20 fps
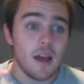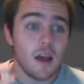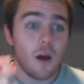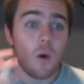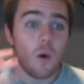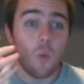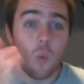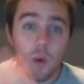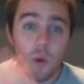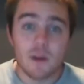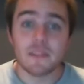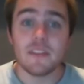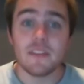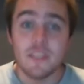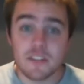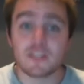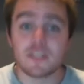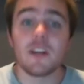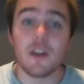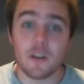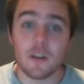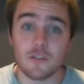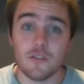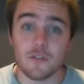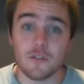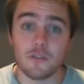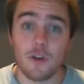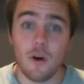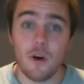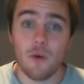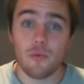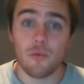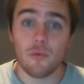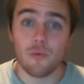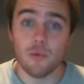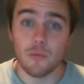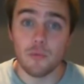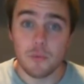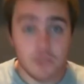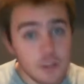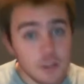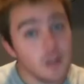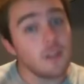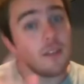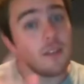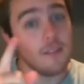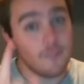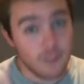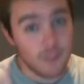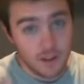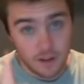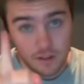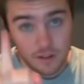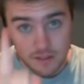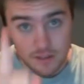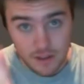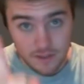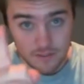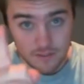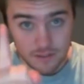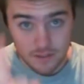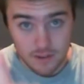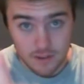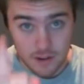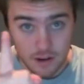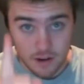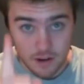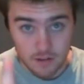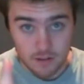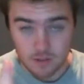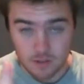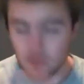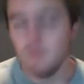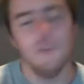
what these characters go through, particularly Viola Davis's character,